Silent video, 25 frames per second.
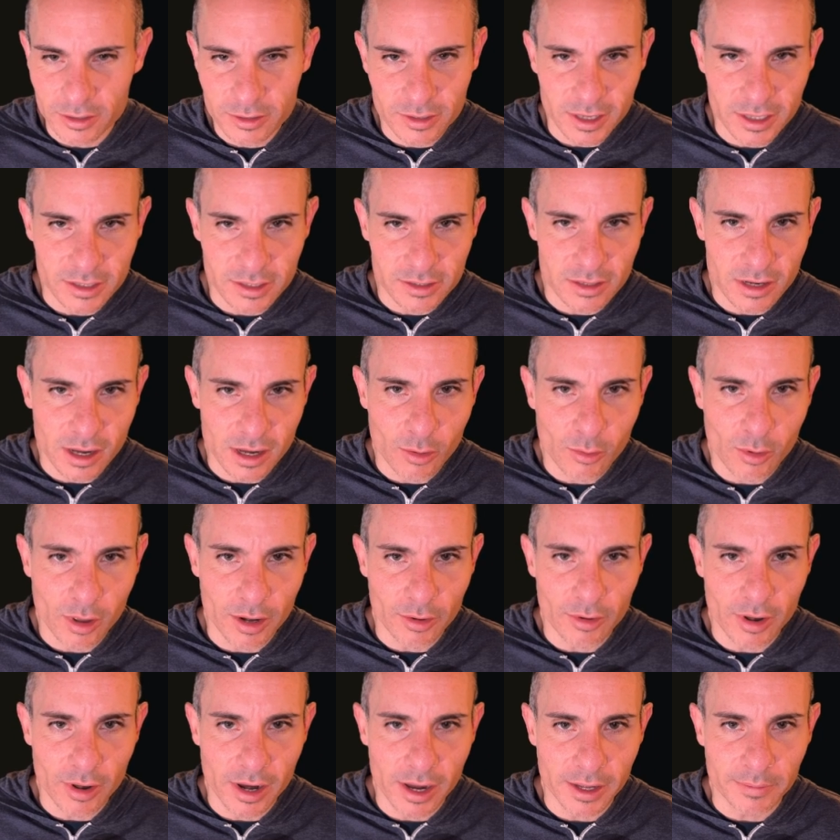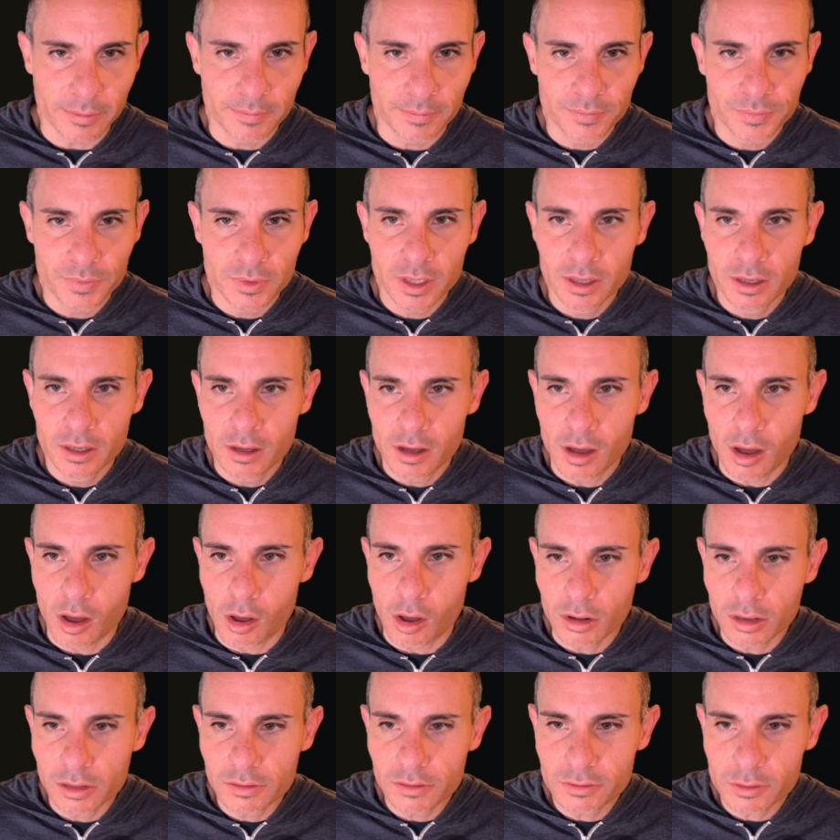that's not quite right.
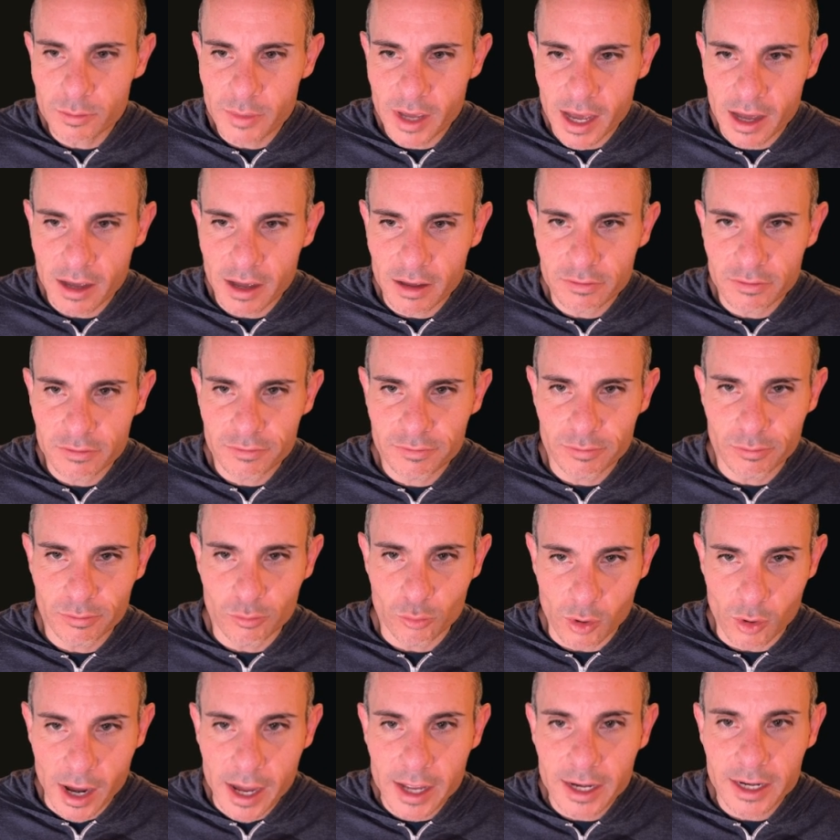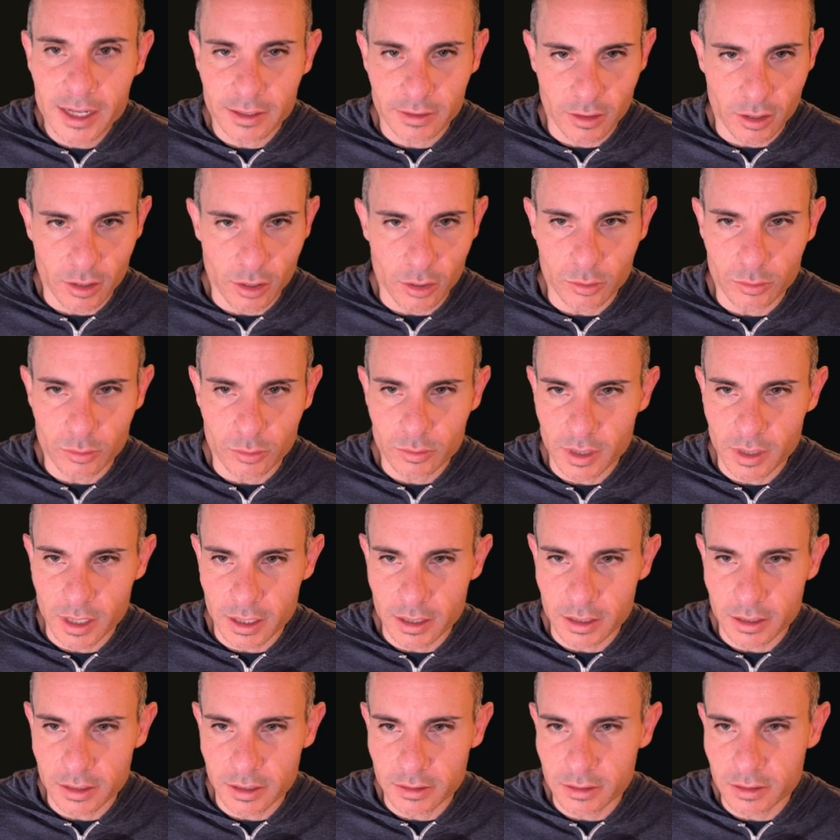All of them have writing though,
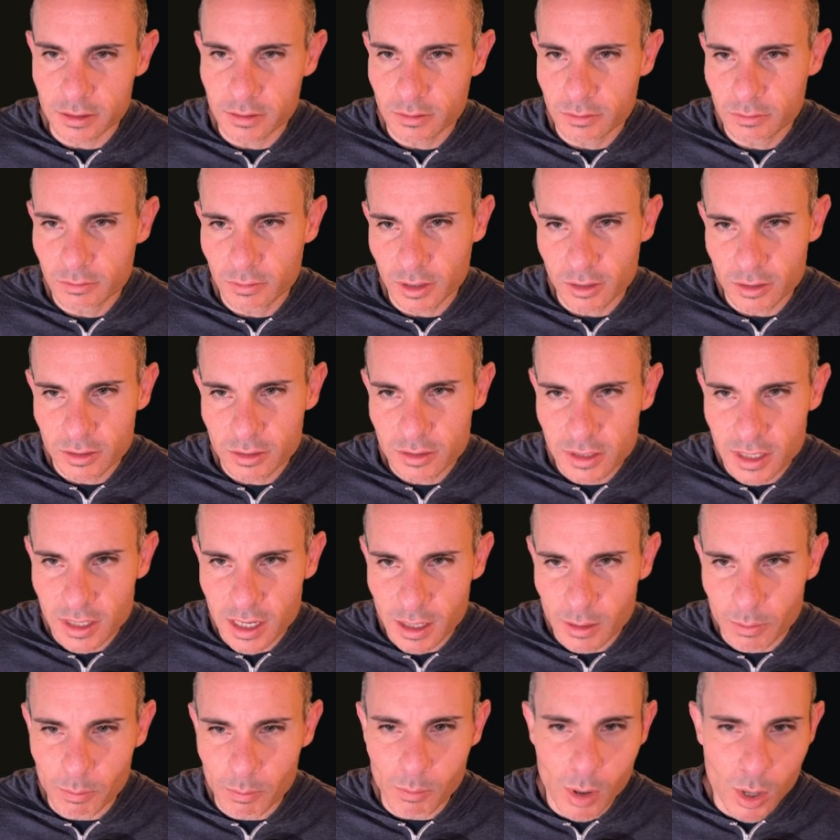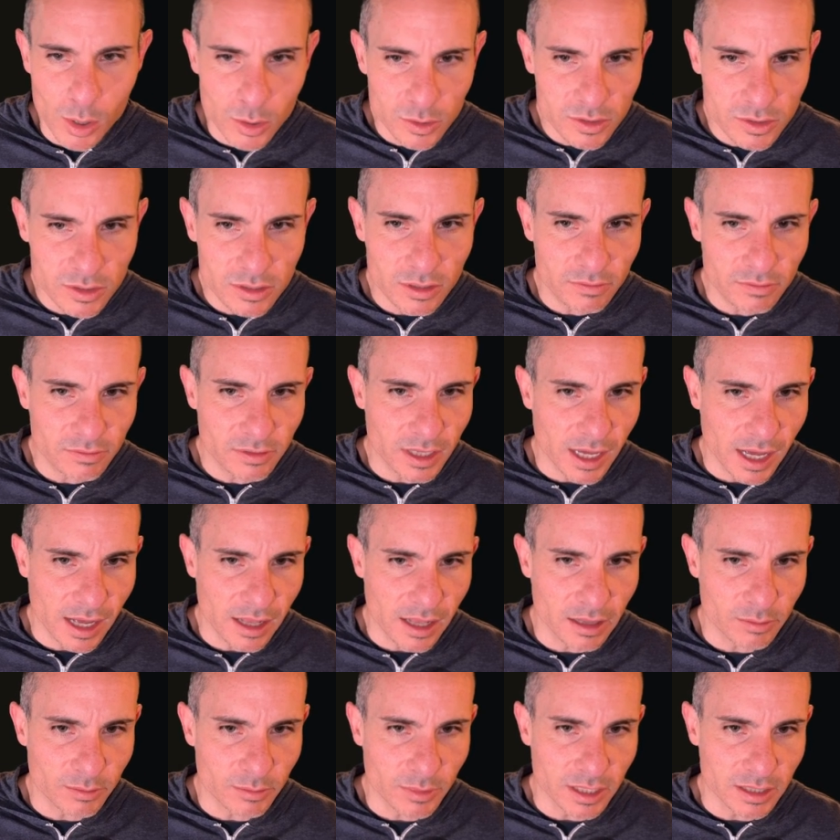and it looks like most of the
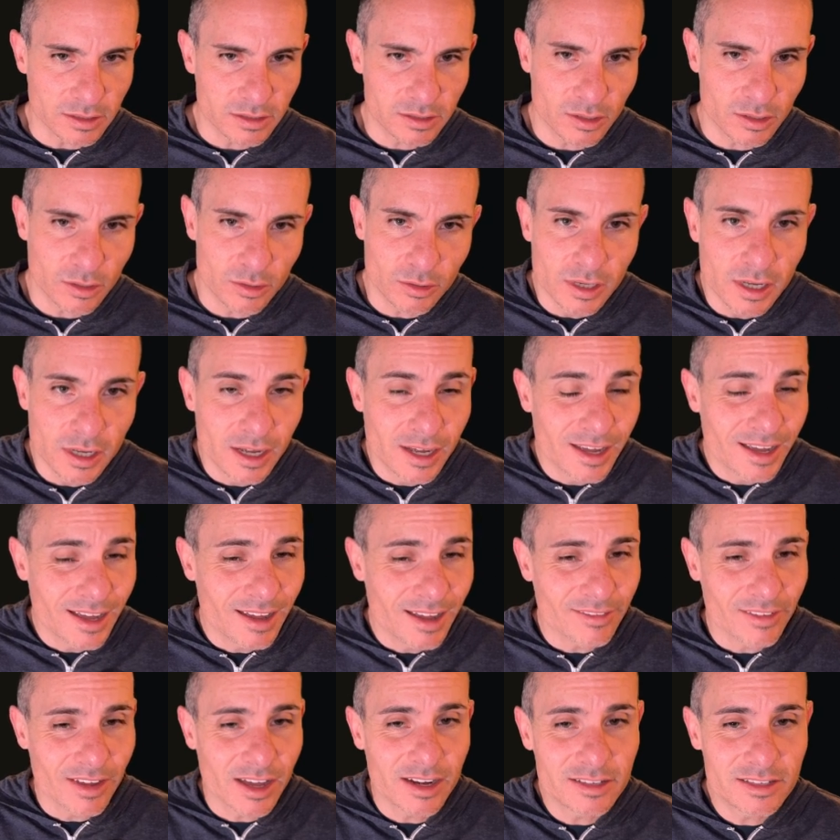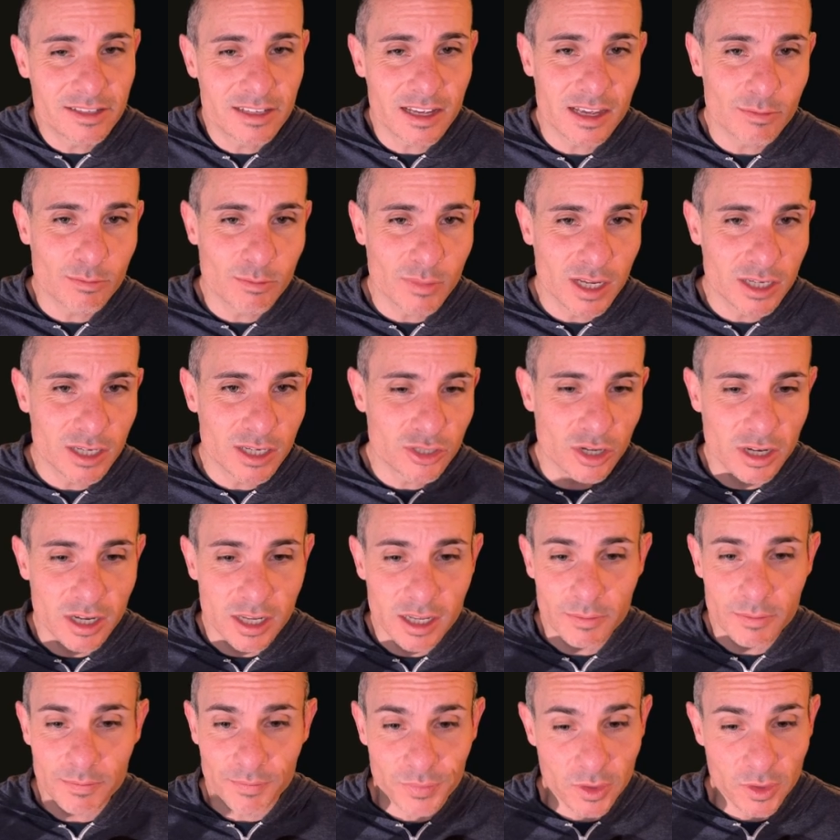elements. So I've got to say,
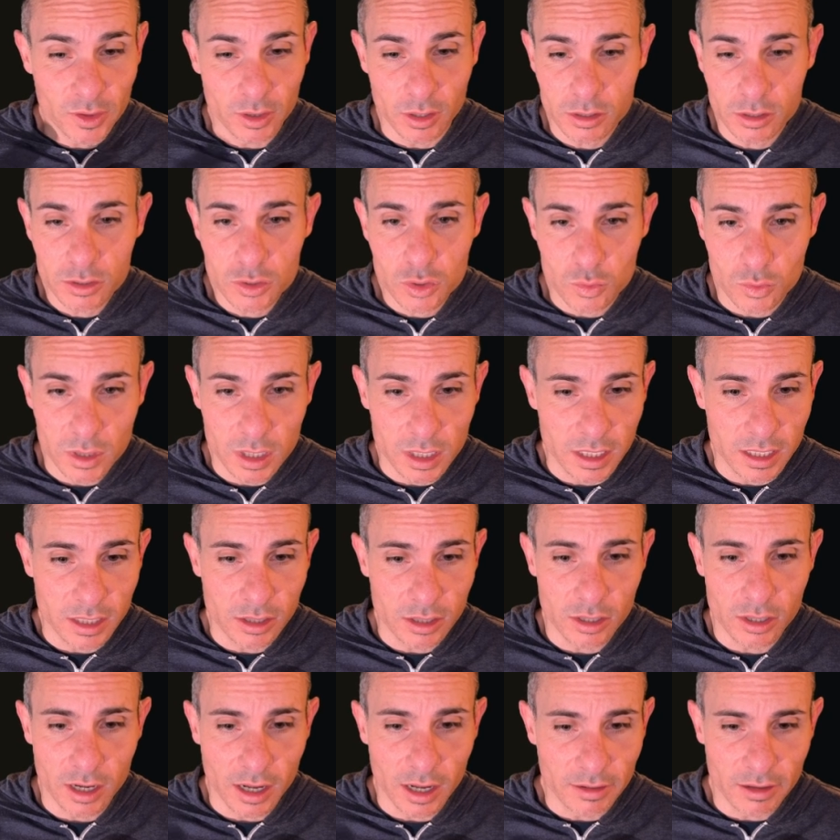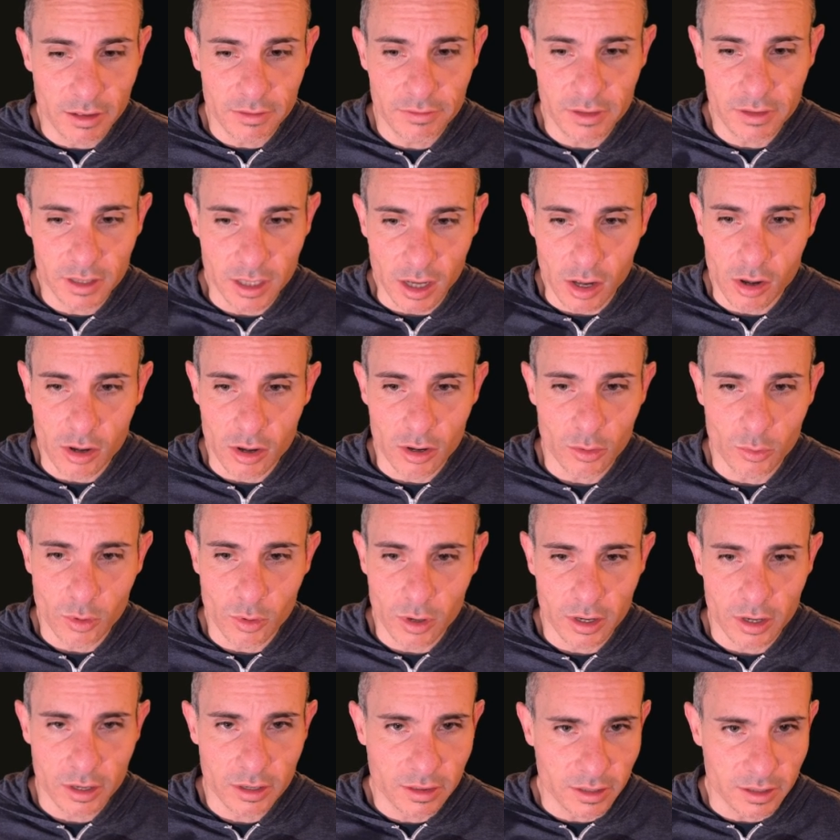Midjourney looks really good. I love the
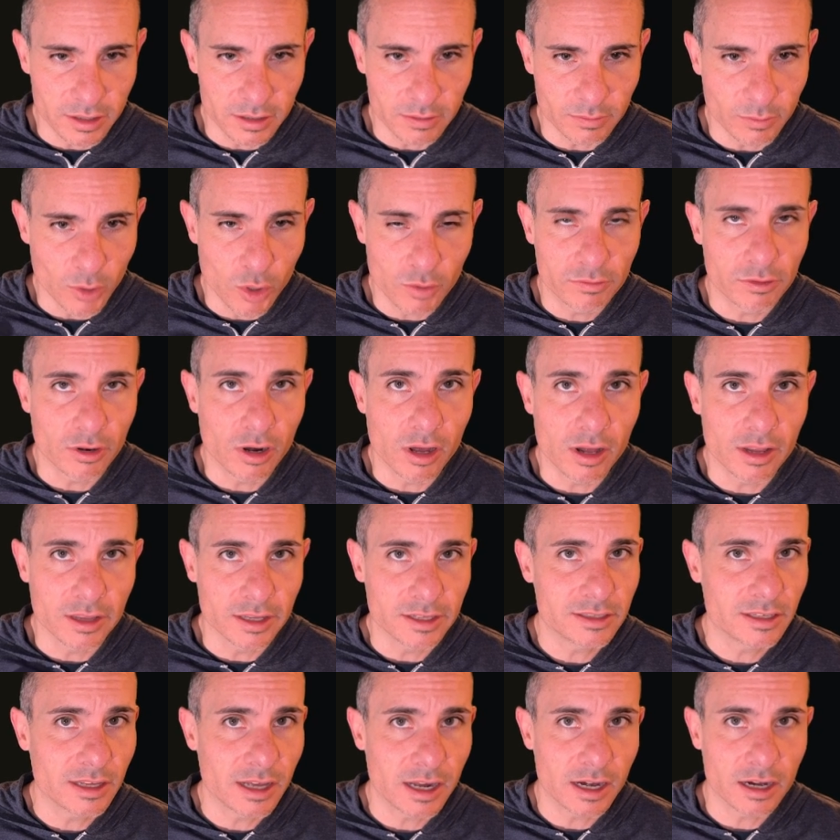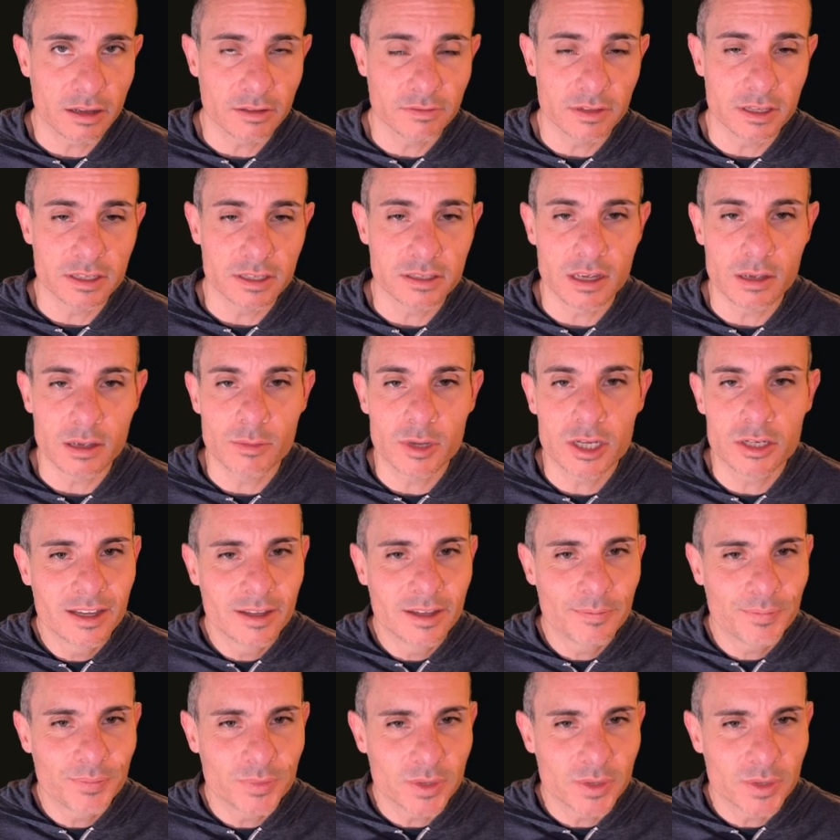artwork, the overall aesthetic of this image.